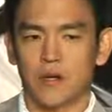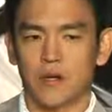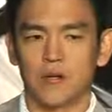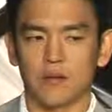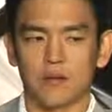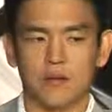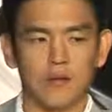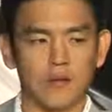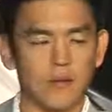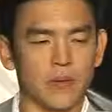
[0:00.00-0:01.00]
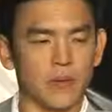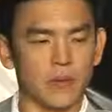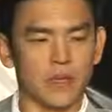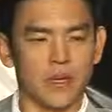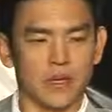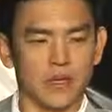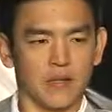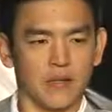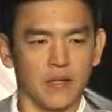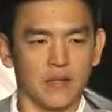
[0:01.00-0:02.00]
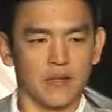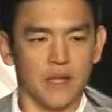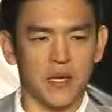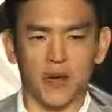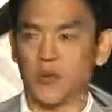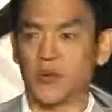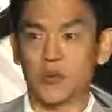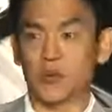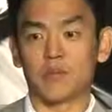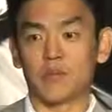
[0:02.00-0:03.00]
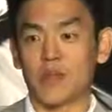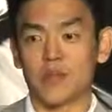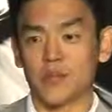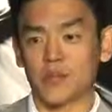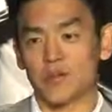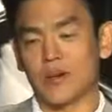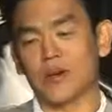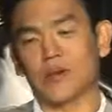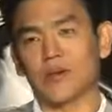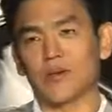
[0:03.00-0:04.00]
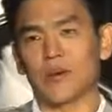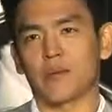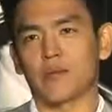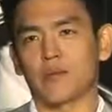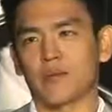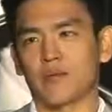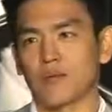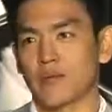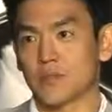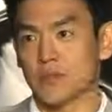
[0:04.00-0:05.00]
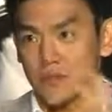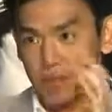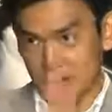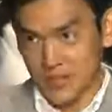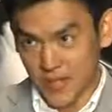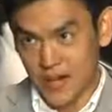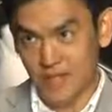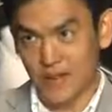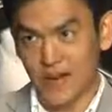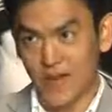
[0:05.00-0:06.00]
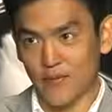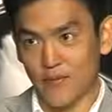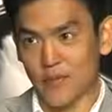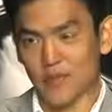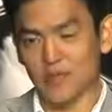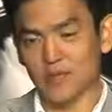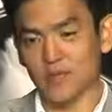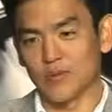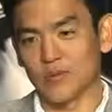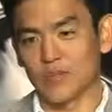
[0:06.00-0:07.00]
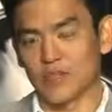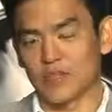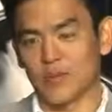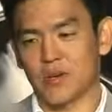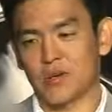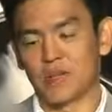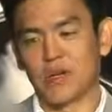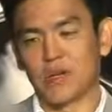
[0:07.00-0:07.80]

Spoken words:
Carl Urban was saying that he heard in the room. JJ told what I wouldn't give to just have that affirmation in the room and not sweat it.